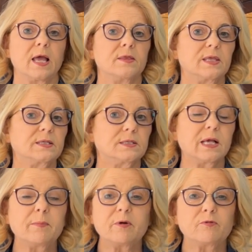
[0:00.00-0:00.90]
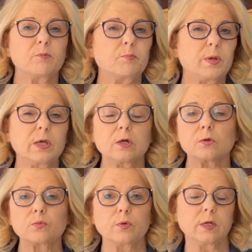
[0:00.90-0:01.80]
that some of them peel
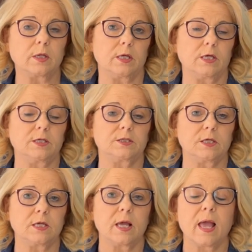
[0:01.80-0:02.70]
really easy